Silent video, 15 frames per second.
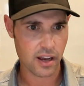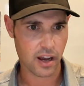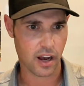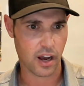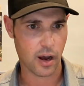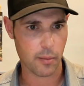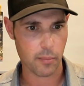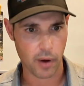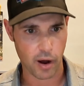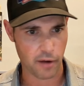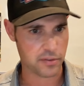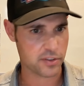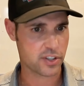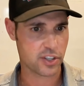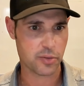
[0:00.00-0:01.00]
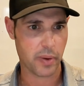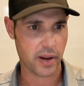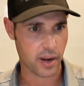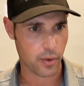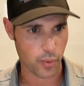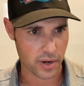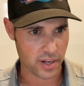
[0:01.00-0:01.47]
Obviously,
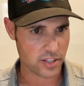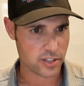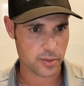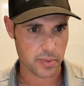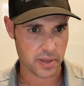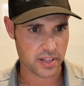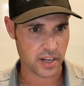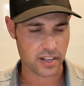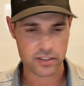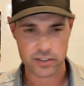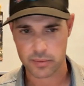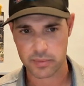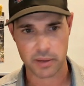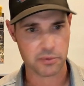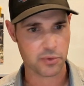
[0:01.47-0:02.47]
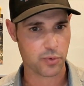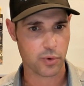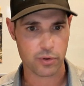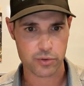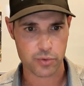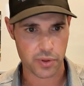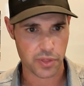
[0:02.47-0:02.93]
depending on what needs to be done, sometimes we
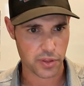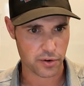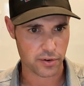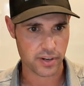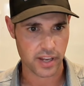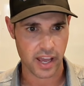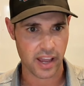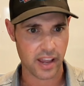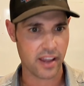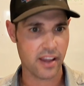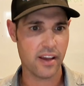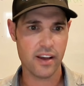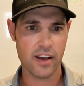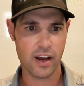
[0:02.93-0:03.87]
roll into a third day.